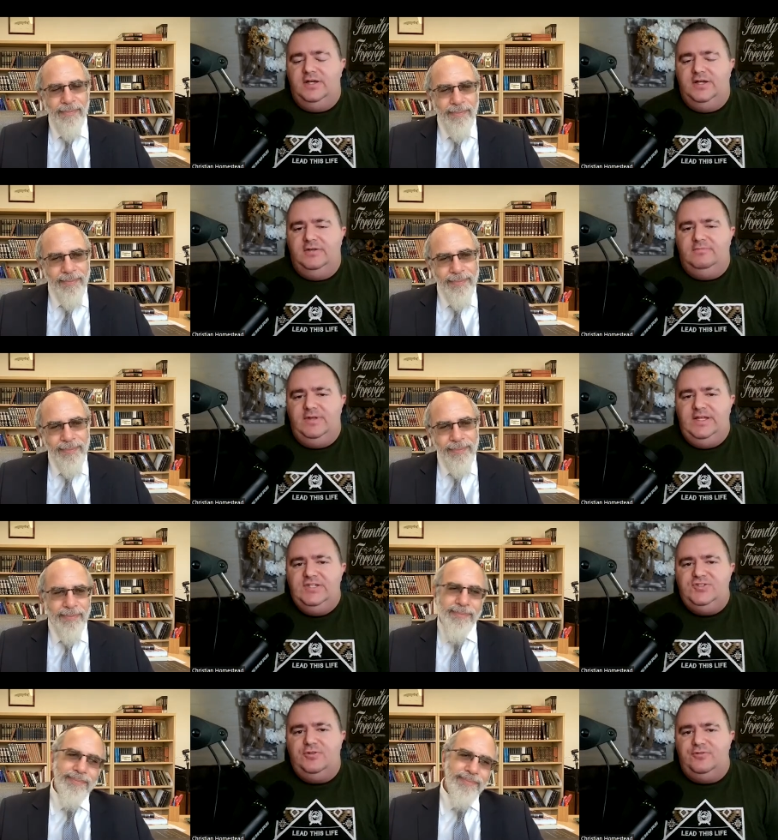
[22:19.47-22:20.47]
Speaker 1: a
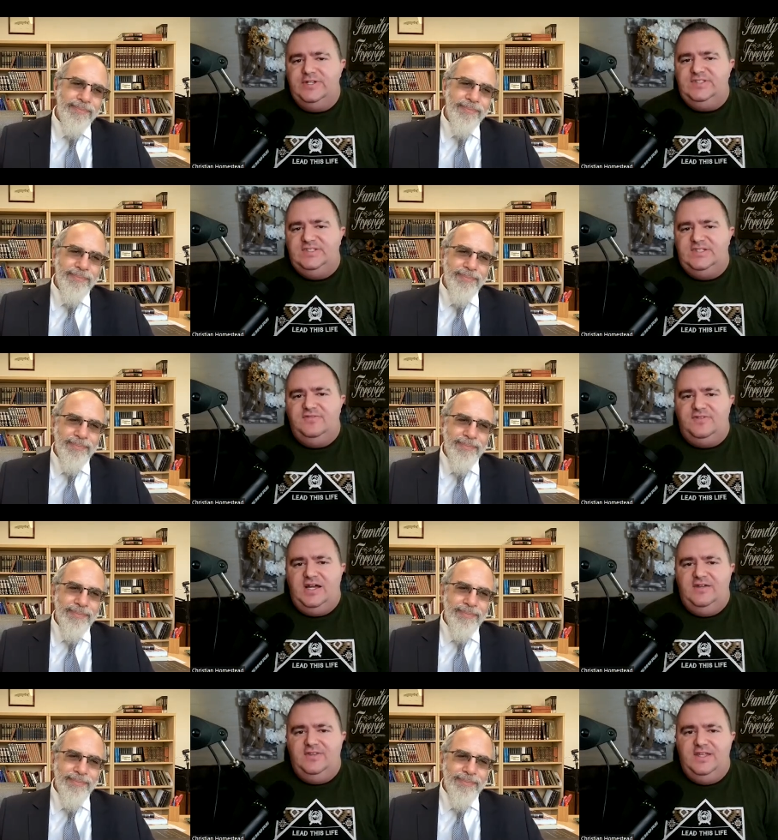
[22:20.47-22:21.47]
Israel
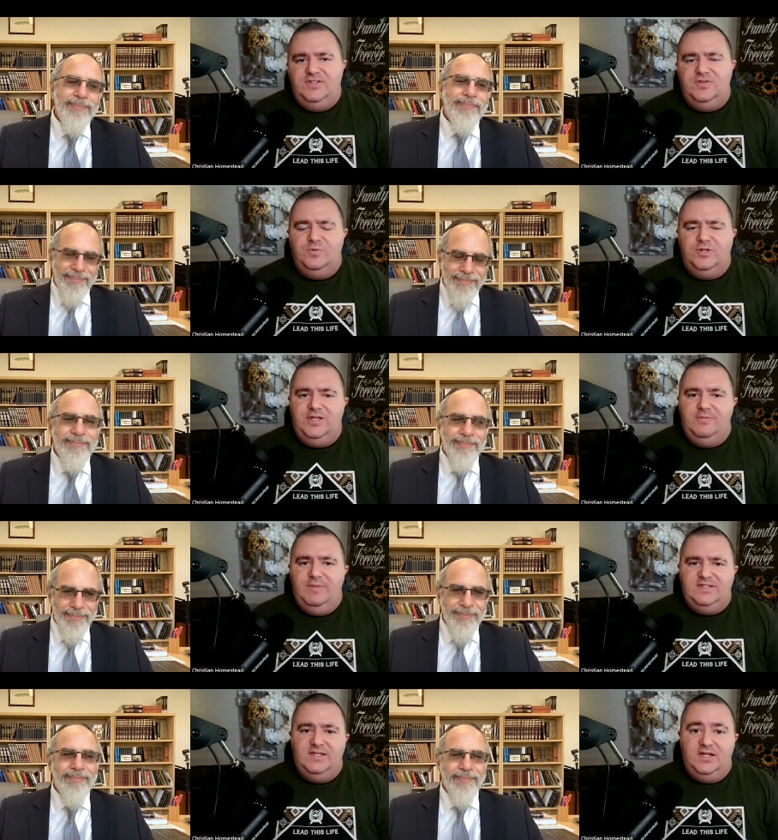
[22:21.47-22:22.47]
365, and they do really
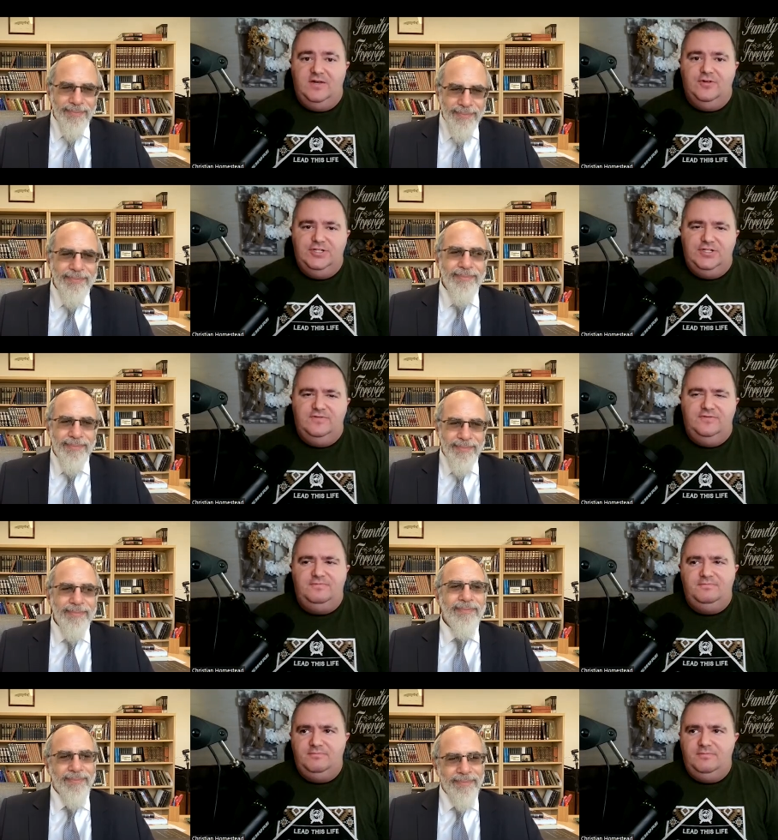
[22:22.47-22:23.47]
amazing coverage of
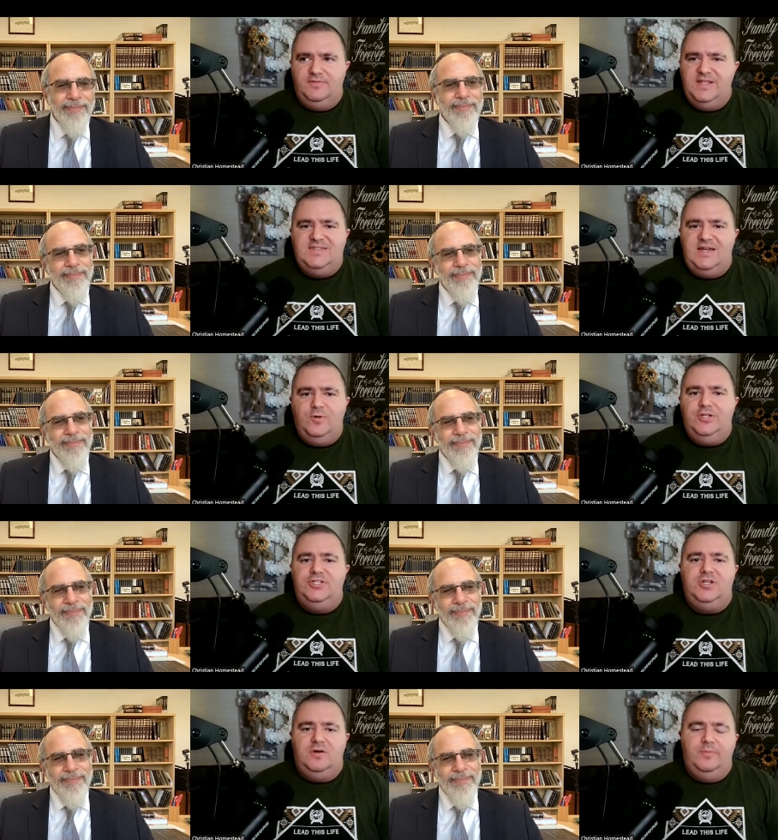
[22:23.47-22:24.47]
things that wouldn't
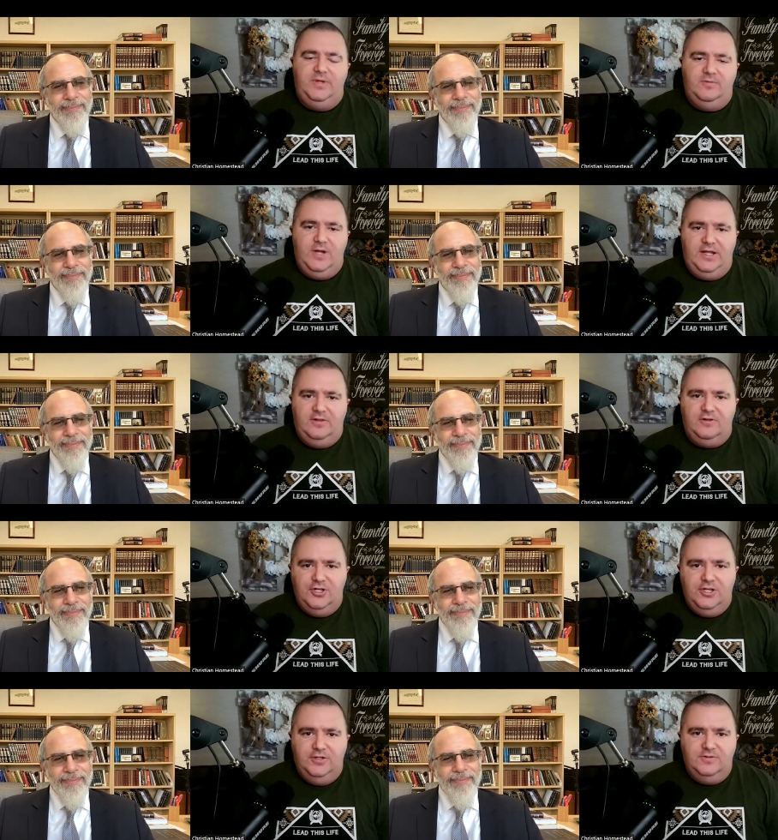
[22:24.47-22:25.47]
show up in regular
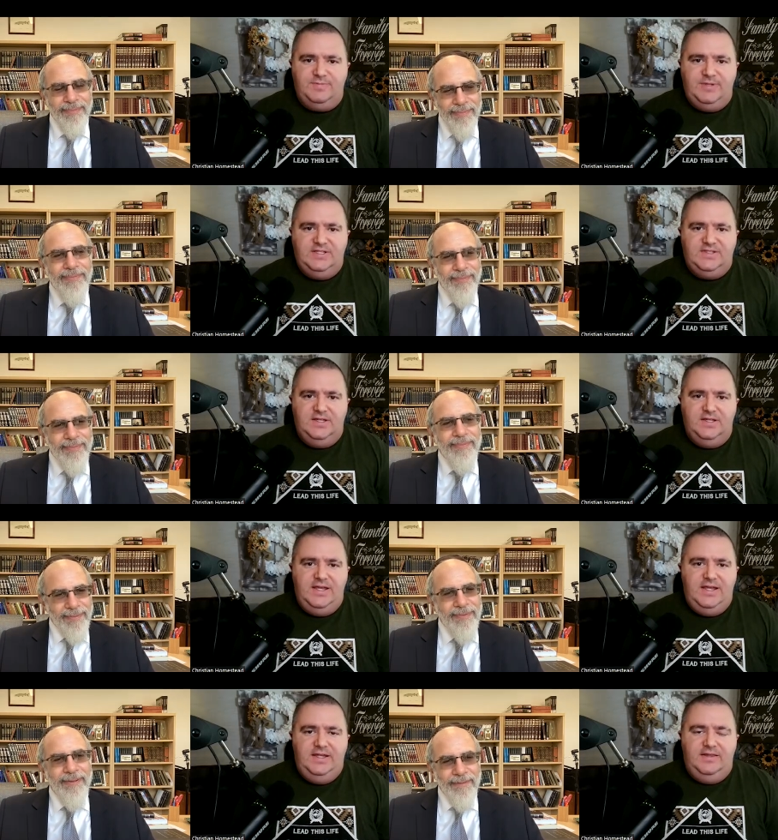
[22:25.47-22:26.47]
news because they
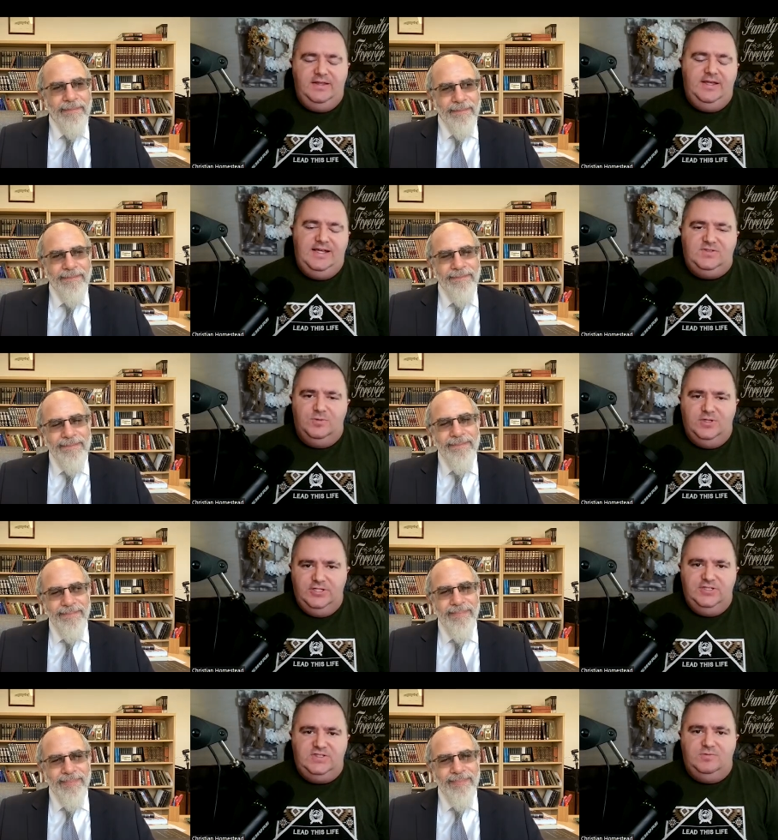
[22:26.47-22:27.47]
it has a
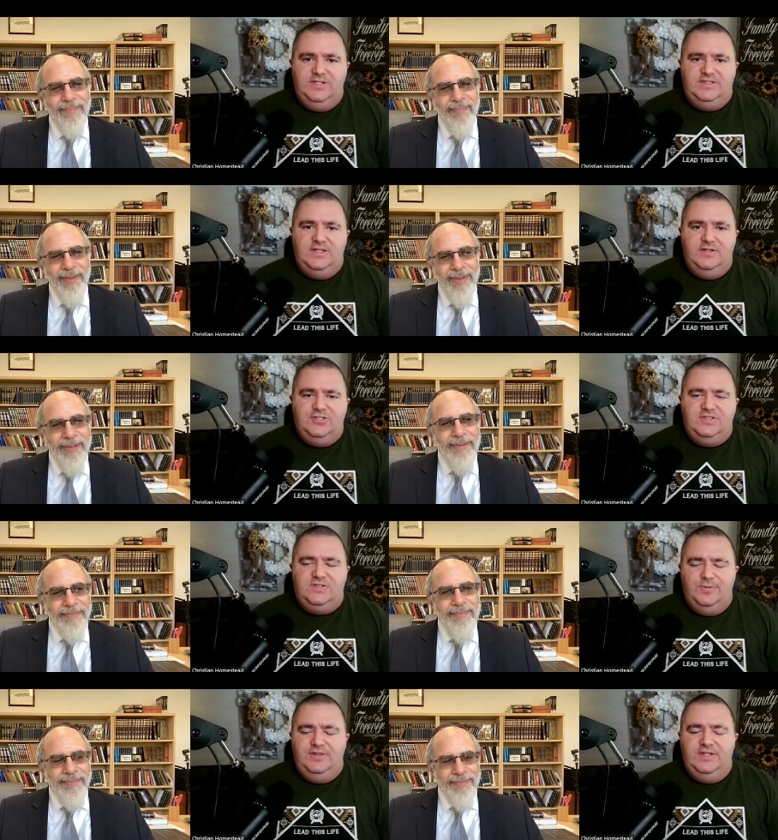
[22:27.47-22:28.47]
religious twist, and there's just
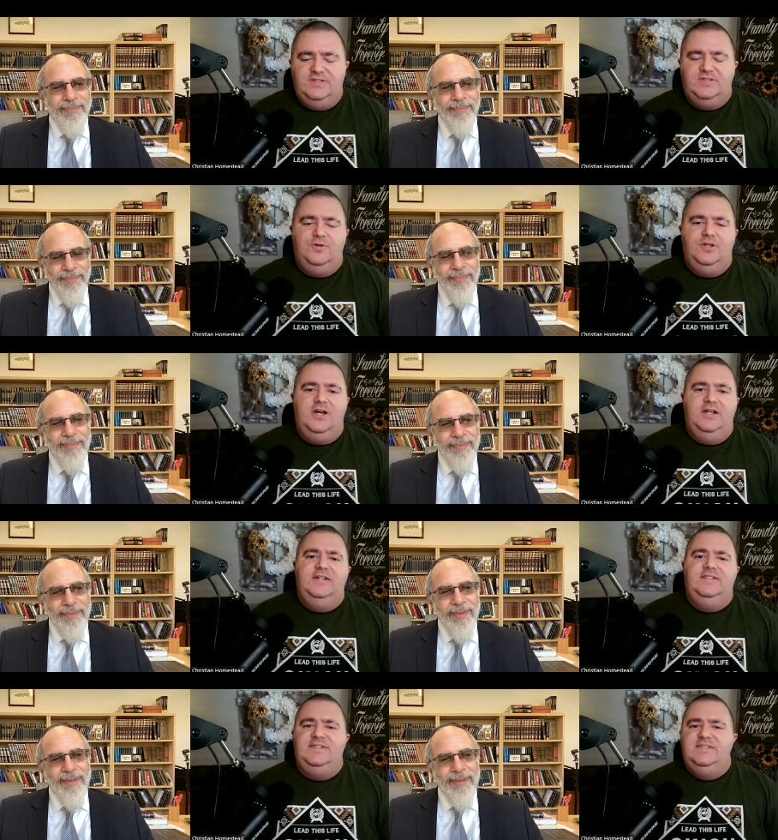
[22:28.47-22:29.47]
so many things going on,
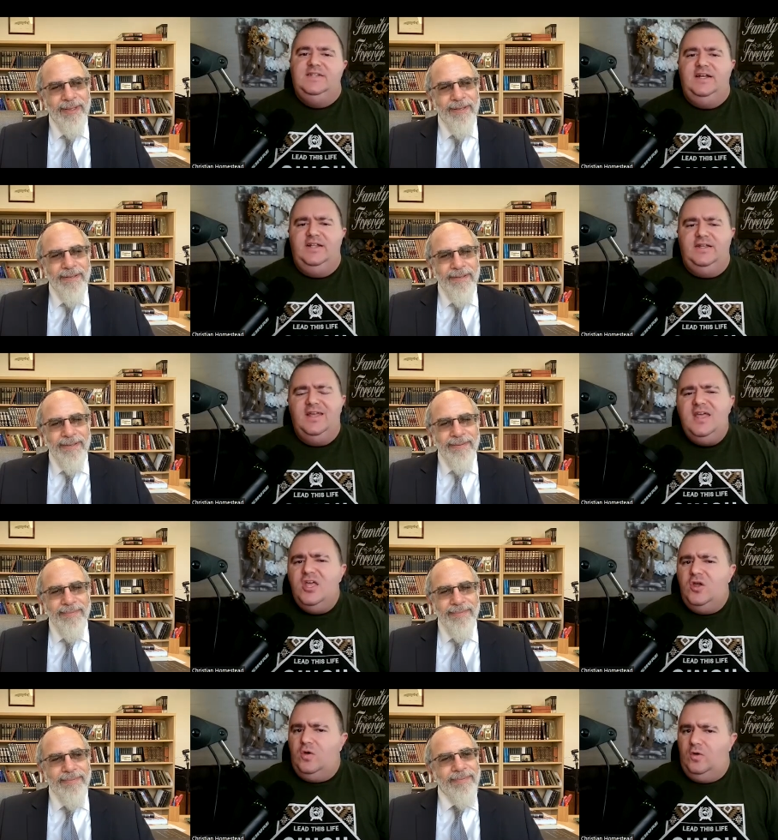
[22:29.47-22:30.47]
and it's exciting.
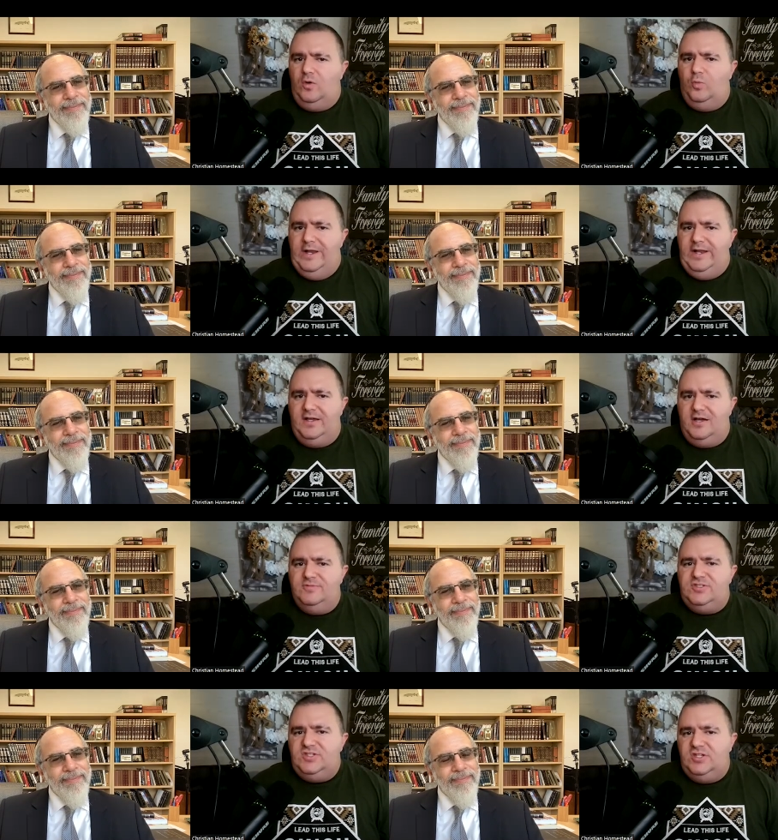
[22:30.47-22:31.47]
When it
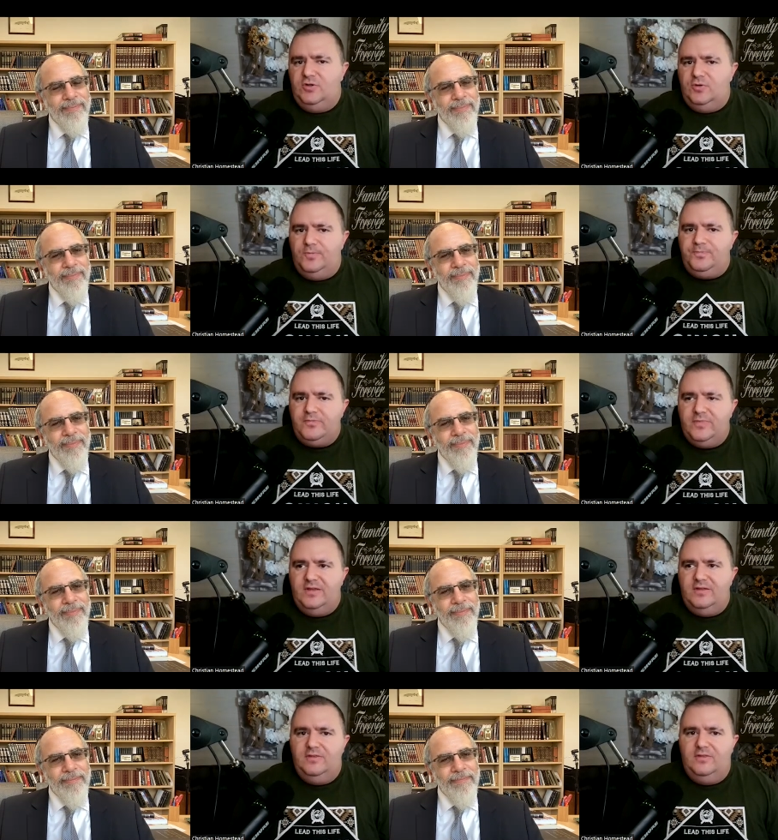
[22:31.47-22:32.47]
comes to
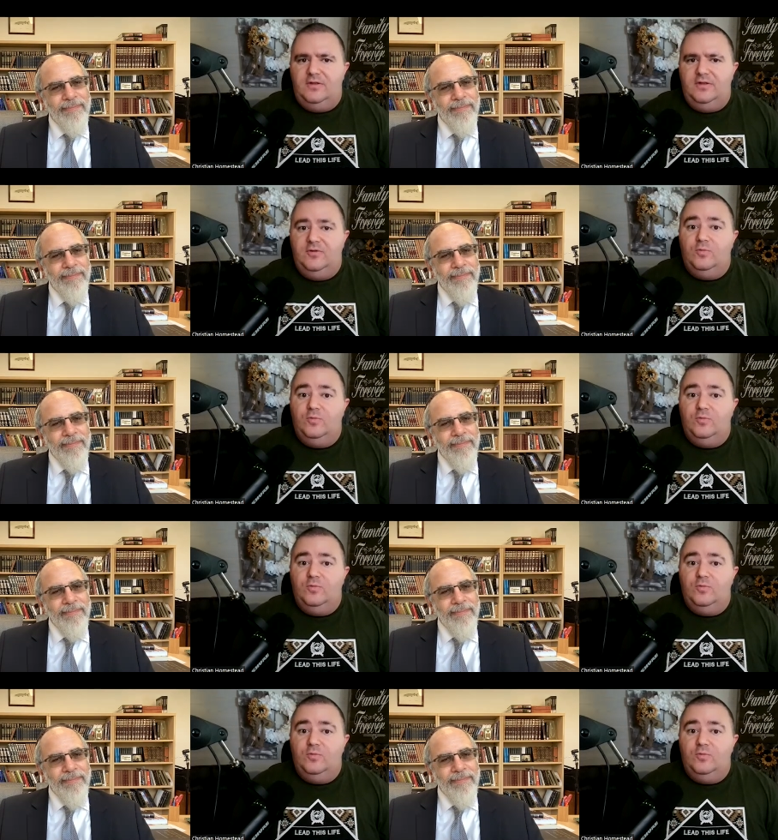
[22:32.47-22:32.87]
the